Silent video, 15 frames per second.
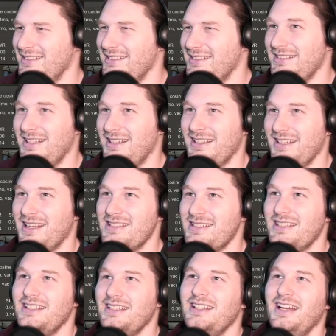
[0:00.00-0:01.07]
Try to catch it.
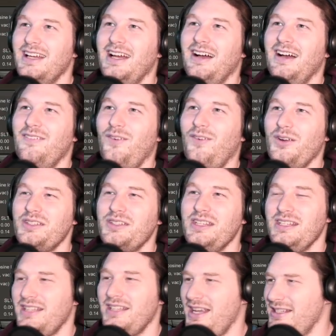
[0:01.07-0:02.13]

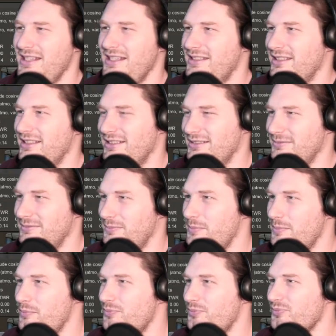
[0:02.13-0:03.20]
14 days.
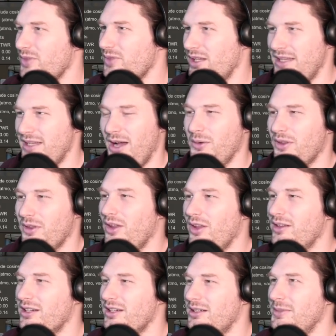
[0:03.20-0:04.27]
Now with all
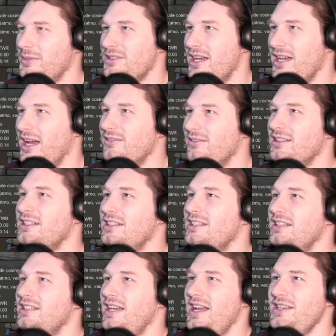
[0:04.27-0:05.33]
the Kermans I have.
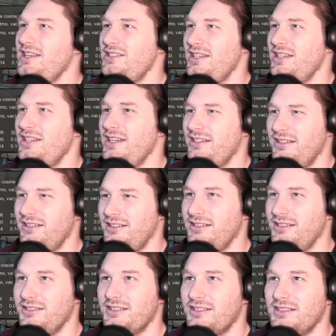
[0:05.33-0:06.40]

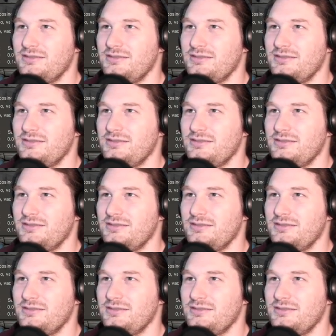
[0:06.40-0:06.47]
Engineers.